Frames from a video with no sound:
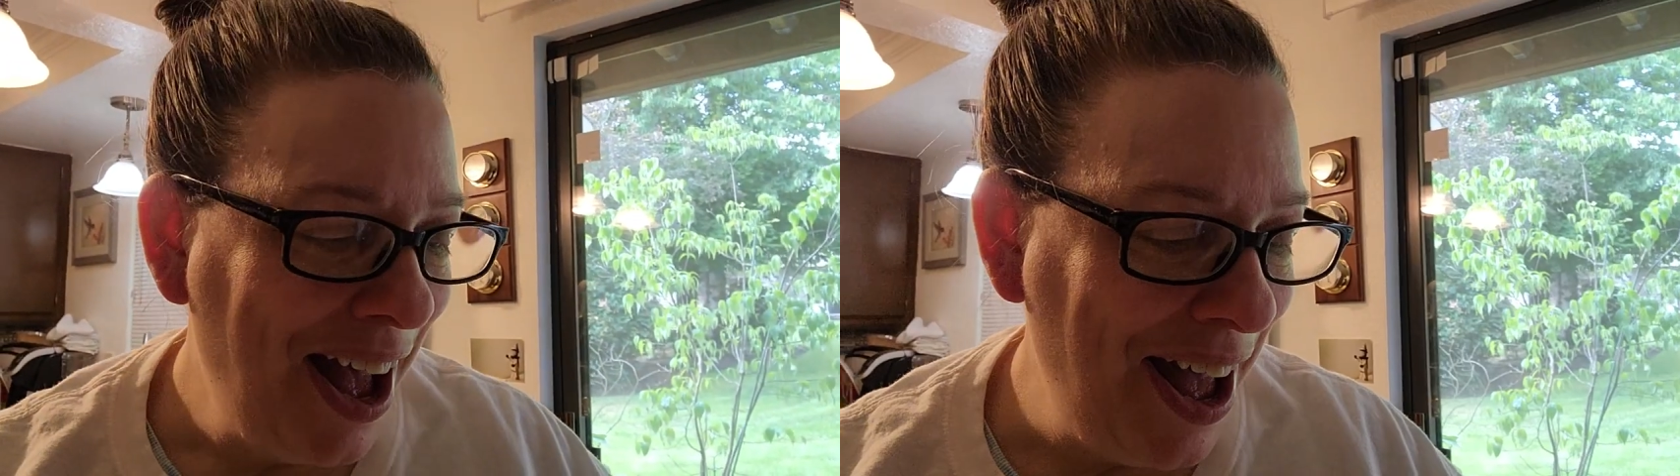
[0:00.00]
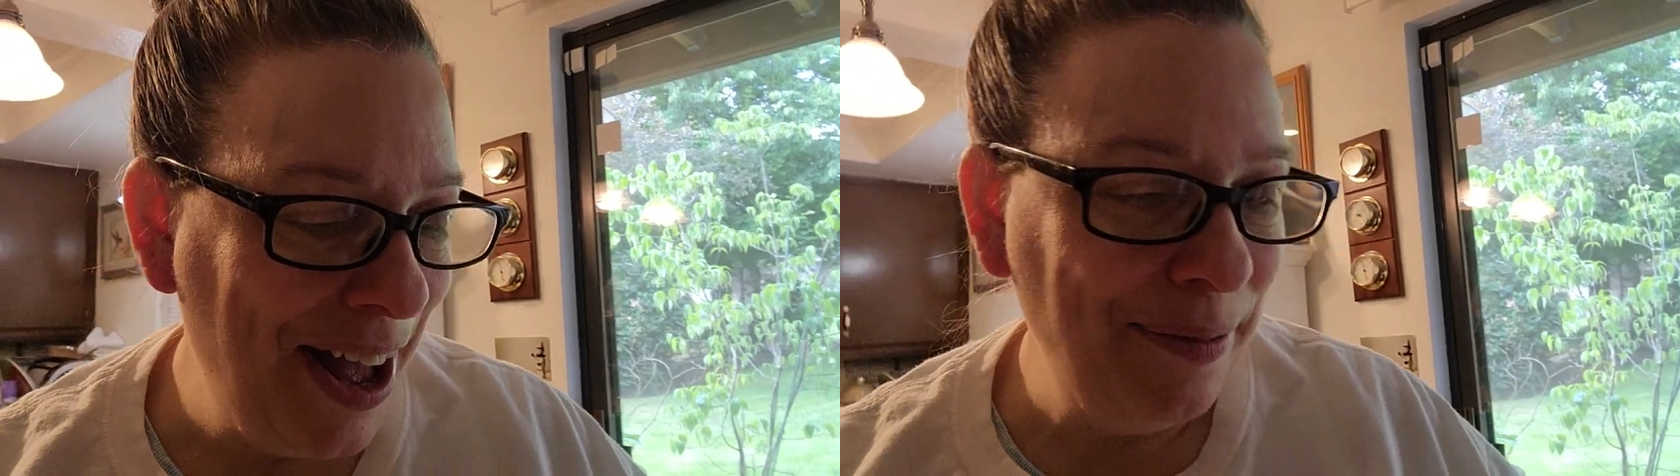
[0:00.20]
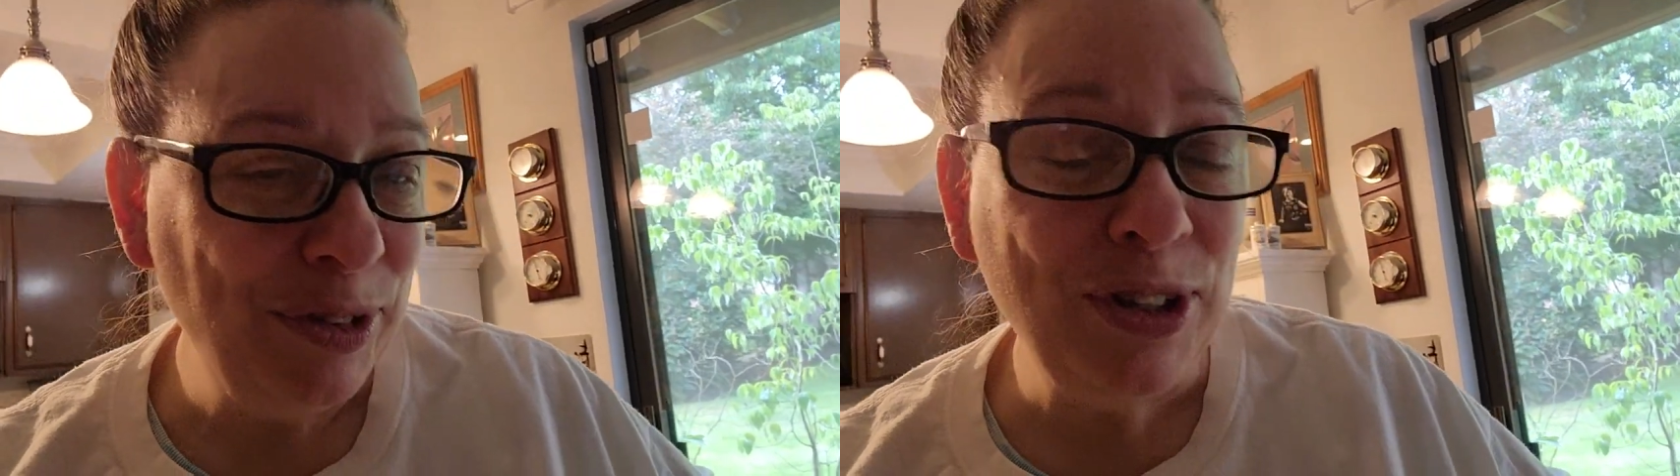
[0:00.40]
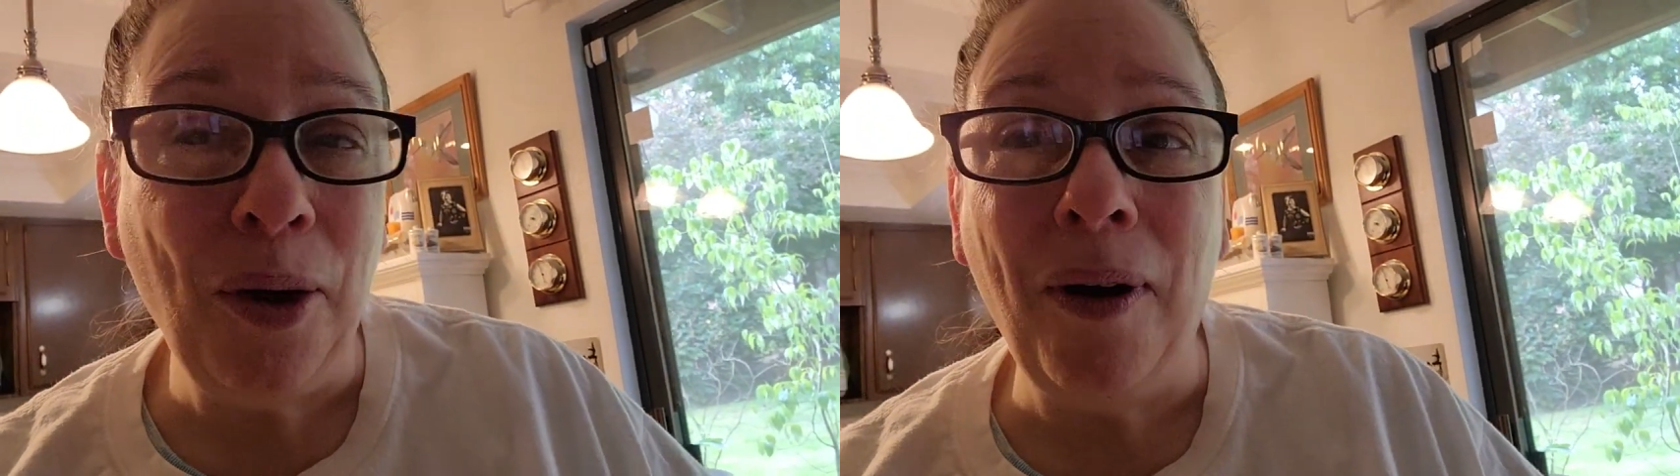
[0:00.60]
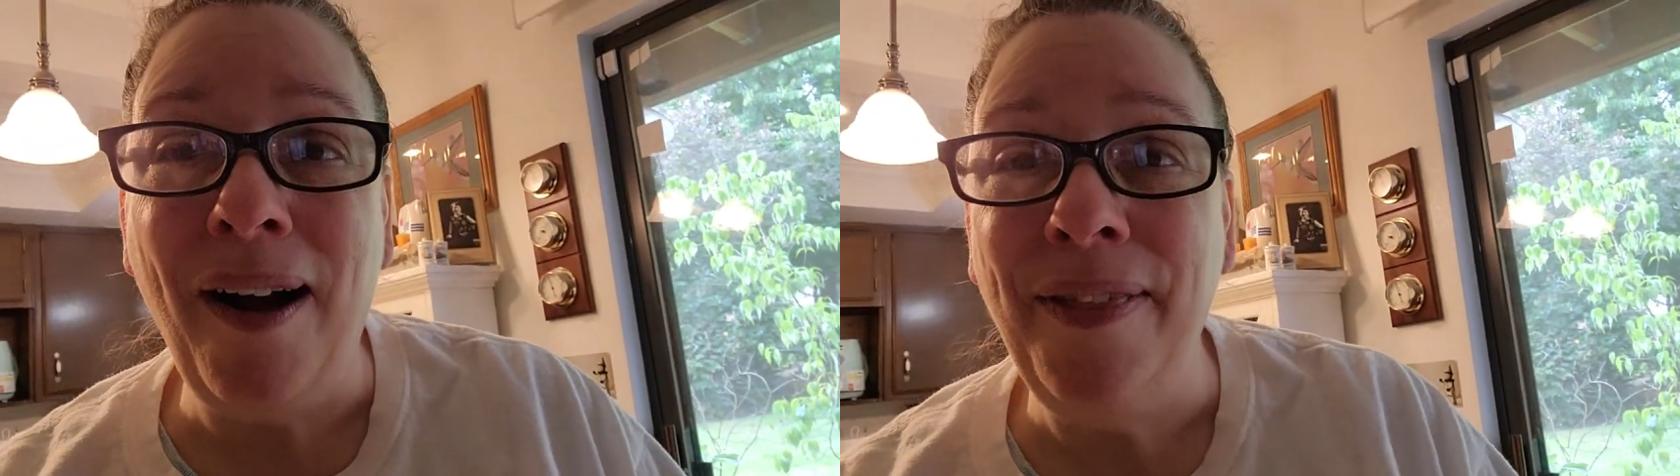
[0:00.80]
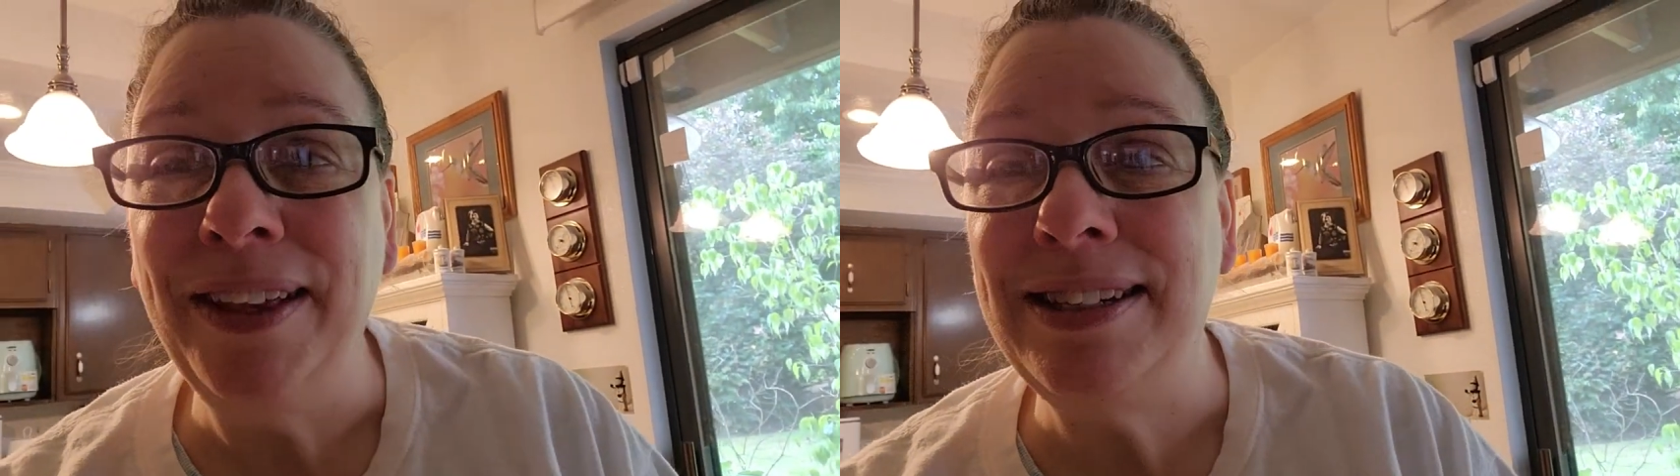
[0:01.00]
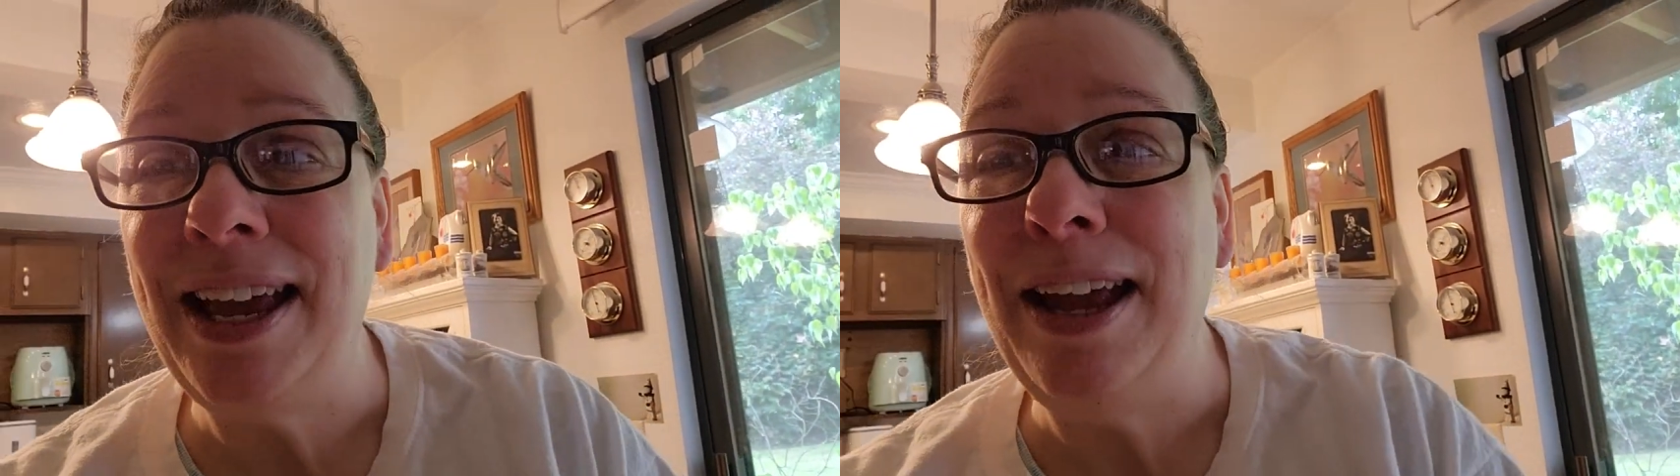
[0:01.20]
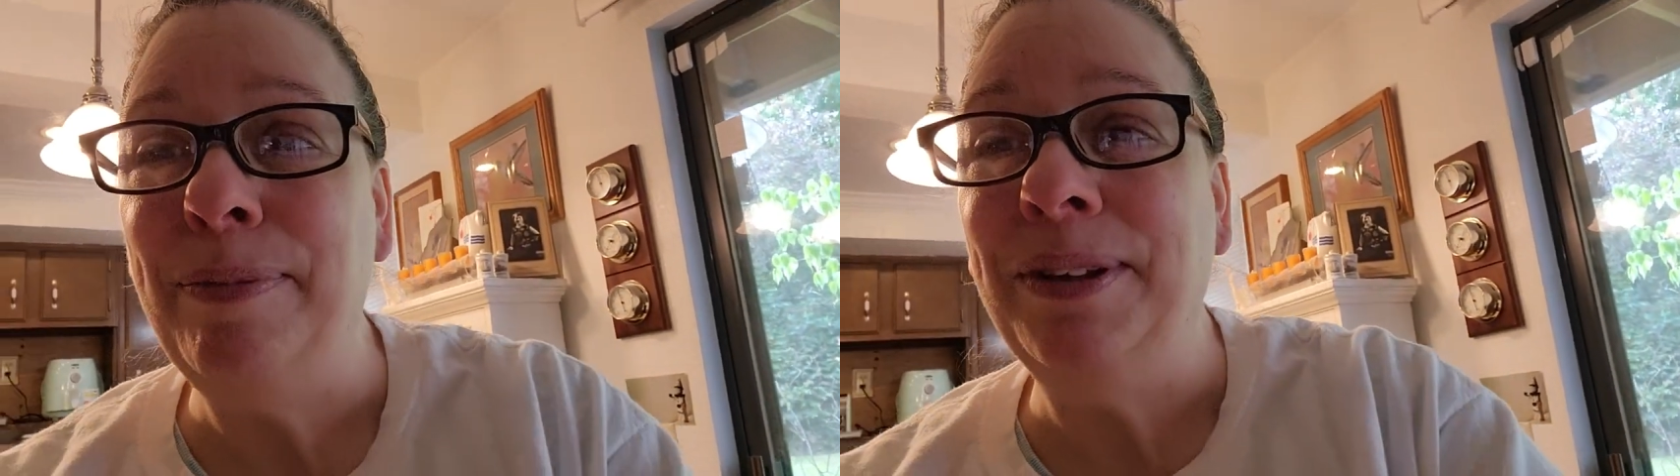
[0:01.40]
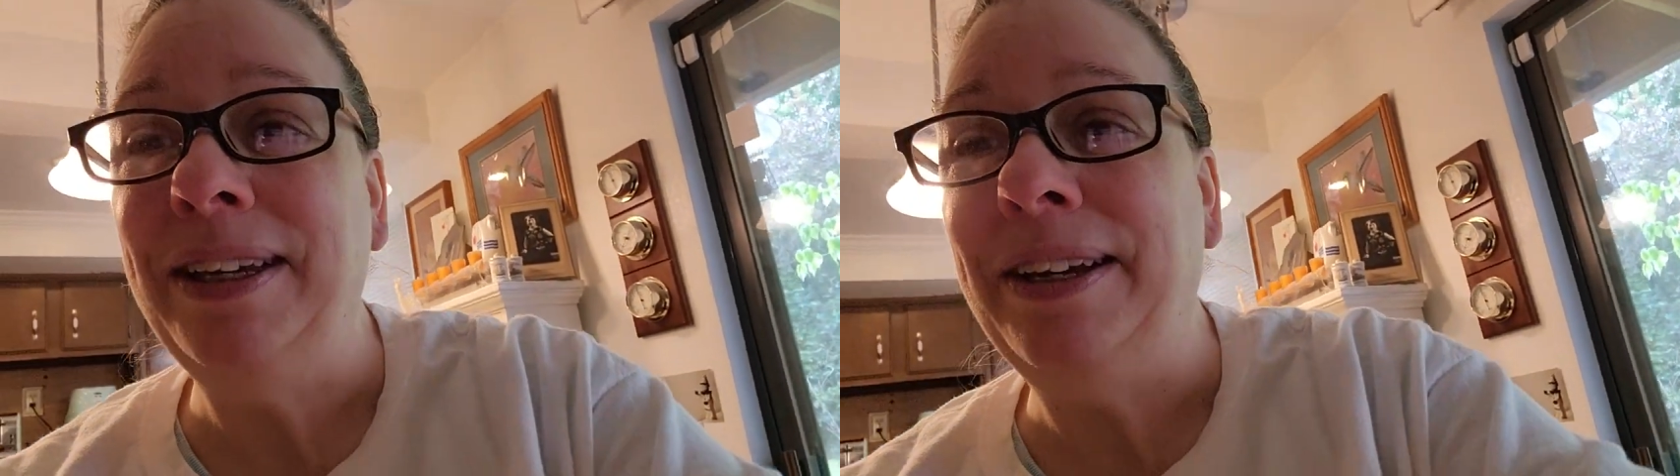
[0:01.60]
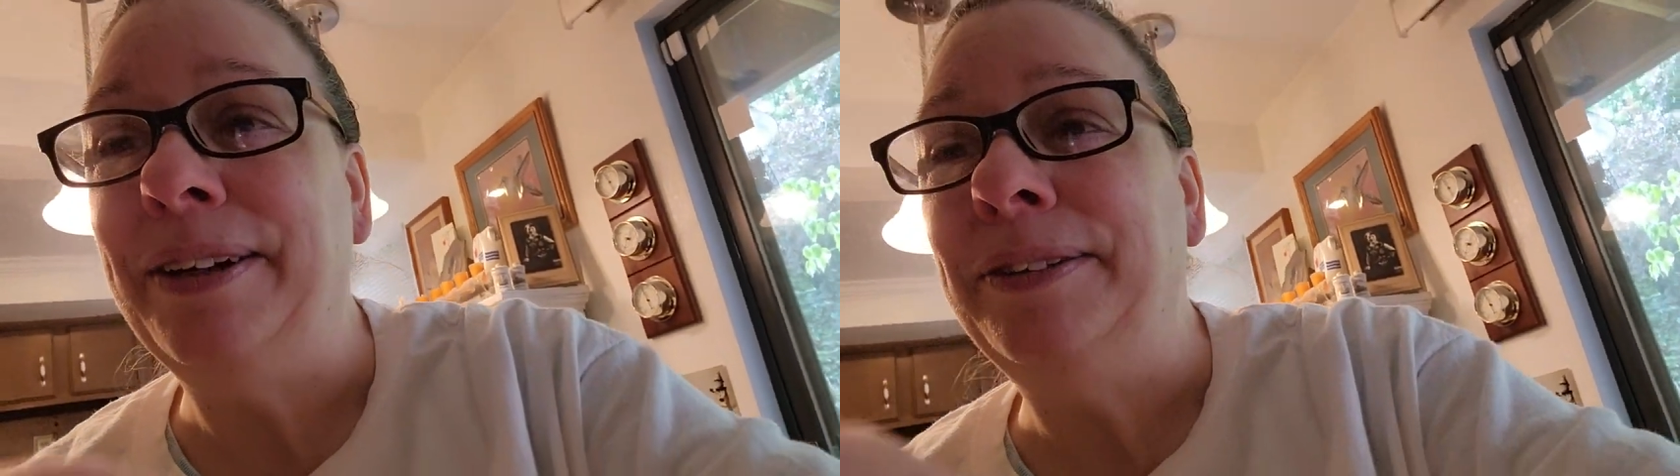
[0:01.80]
Um, so on the table
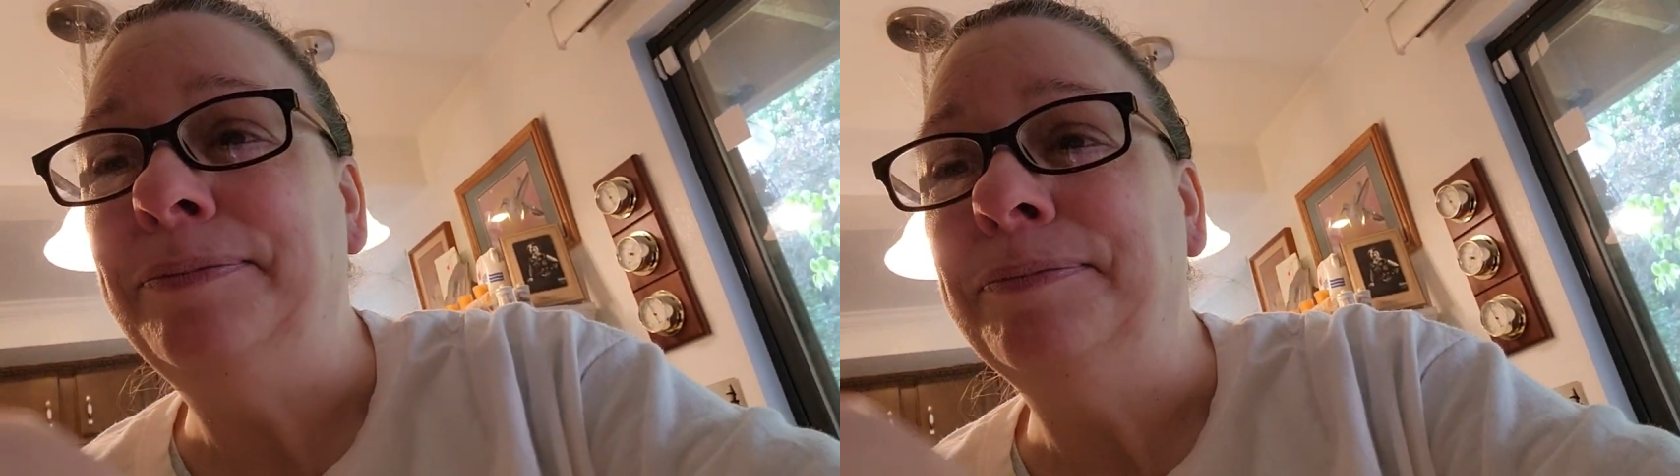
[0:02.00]
here,